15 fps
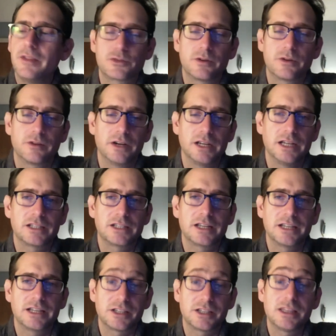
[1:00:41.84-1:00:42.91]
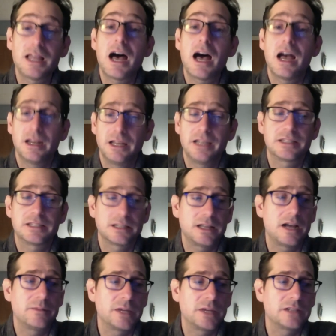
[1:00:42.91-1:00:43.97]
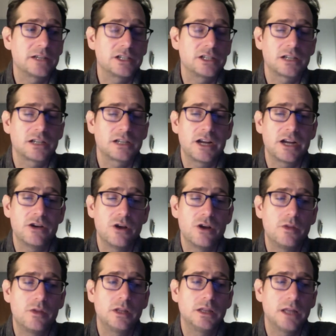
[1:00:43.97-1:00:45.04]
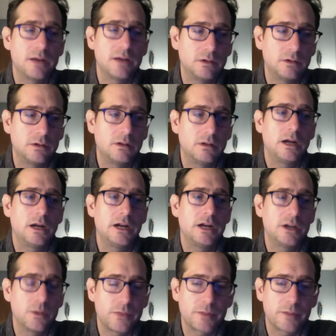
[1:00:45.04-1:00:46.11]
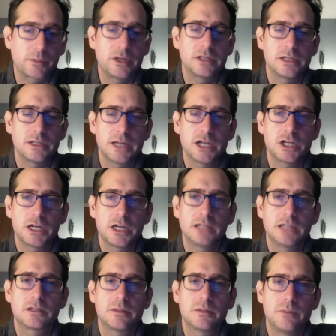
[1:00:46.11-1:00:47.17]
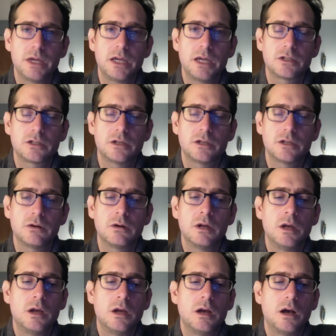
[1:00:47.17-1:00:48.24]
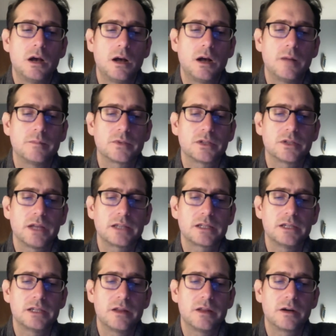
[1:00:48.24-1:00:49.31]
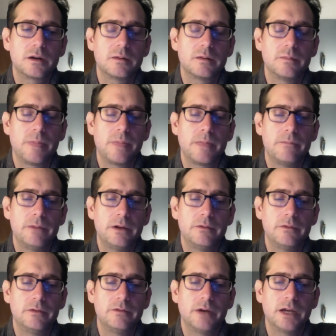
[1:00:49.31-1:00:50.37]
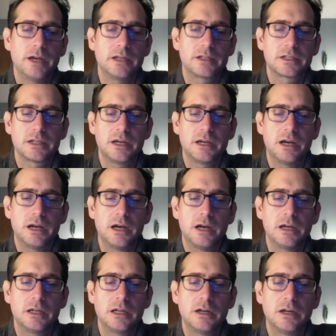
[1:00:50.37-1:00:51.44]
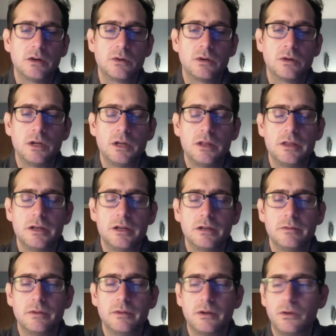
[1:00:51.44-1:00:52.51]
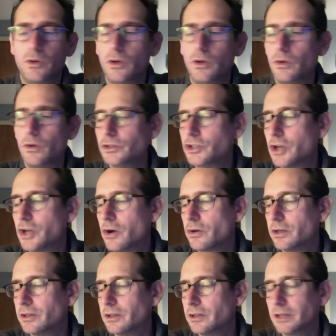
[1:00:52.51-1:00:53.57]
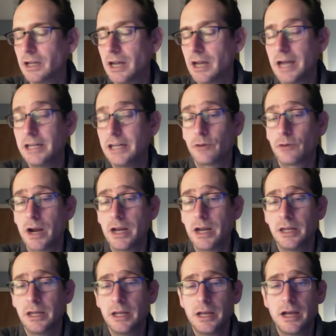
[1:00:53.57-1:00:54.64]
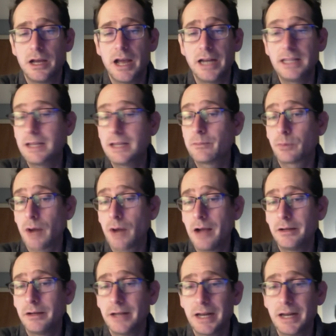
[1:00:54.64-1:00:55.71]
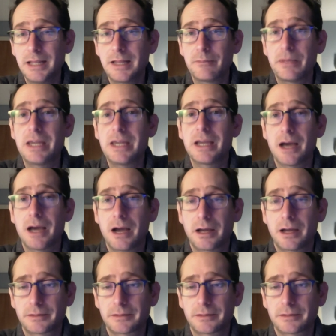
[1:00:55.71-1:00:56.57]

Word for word: river, it's it's a lot. It's a lot because I just I know the level, I know what the presentation needs to be. So um, so that's another bit of advice. Uh, you know, the old, old joke, and again, I didn't write it. Anything brown and anything peacock,